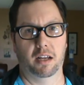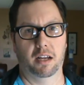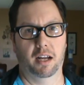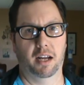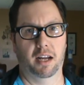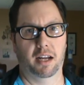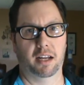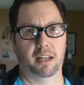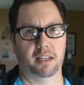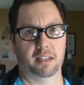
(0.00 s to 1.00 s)

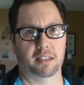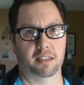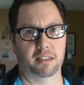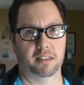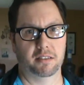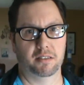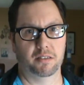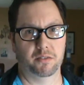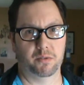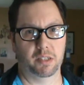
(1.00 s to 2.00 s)
It
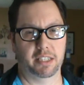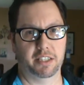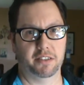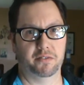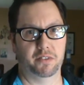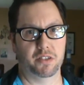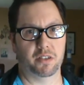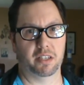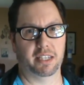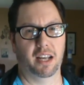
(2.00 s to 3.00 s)
was really good
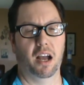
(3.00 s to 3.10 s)
visually.